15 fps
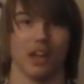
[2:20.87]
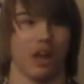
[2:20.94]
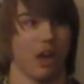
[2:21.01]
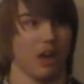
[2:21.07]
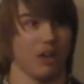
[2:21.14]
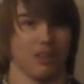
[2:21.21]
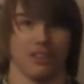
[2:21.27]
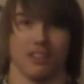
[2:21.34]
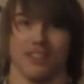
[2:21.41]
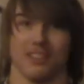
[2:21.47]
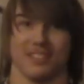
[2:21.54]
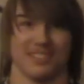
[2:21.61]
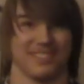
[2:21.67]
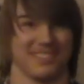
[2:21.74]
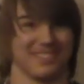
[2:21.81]

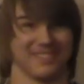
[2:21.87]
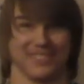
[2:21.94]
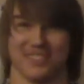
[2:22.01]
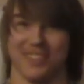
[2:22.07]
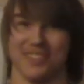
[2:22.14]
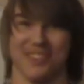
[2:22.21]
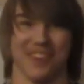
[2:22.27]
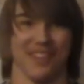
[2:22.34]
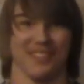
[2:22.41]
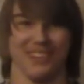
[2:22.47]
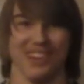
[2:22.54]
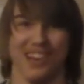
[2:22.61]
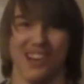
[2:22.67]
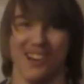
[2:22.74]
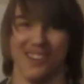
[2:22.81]
yes, you never
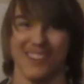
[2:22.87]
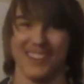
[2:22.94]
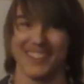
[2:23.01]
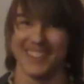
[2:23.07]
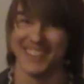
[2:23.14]
know.